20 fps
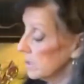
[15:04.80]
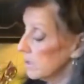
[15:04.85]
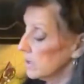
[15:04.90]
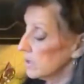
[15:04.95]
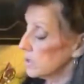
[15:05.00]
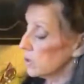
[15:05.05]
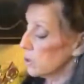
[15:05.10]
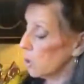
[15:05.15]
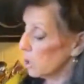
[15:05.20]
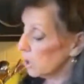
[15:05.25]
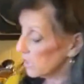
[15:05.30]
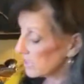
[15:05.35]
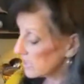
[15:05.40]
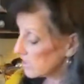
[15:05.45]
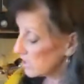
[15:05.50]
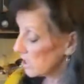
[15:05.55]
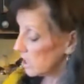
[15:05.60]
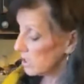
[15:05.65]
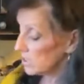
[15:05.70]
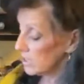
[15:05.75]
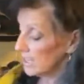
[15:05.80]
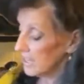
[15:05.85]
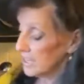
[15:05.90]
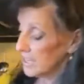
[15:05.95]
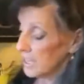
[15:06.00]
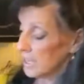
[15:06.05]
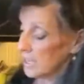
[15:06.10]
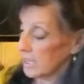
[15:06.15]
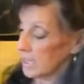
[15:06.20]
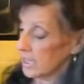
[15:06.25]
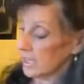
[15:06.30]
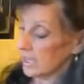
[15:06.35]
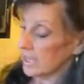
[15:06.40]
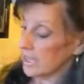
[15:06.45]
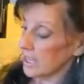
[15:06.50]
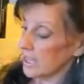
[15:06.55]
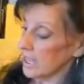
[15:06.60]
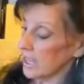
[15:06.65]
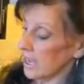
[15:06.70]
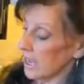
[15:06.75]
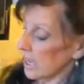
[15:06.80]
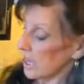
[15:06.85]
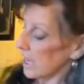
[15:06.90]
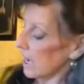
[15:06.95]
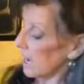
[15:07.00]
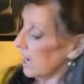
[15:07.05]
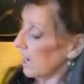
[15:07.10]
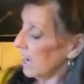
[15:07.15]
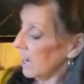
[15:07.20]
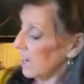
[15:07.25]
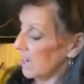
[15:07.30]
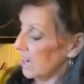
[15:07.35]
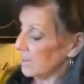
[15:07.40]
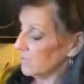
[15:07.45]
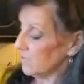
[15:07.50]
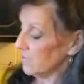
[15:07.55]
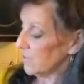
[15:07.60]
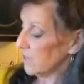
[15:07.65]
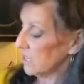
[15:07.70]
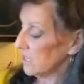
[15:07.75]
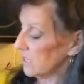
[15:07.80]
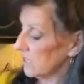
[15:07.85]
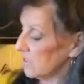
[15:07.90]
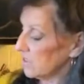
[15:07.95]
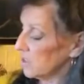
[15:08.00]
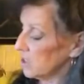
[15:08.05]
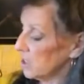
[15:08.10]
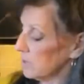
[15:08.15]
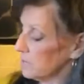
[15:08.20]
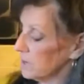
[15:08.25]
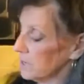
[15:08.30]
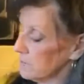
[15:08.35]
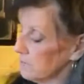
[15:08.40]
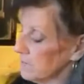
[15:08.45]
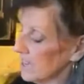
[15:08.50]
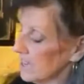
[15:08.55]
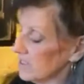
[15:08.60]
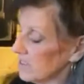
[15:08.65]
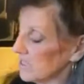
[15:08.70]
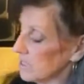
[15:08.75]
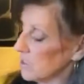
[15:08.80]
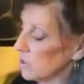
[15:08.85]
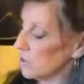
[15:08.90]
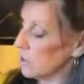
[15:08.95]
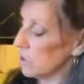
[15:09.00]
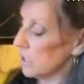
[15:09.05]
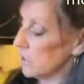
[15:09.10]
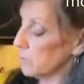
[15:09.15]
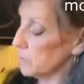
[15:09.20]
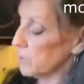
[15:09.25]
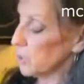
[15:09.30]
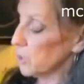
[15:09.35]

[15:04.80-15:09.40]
Vicky says it sounds good. Uh, Vicky, it's going to be amazing, girl. I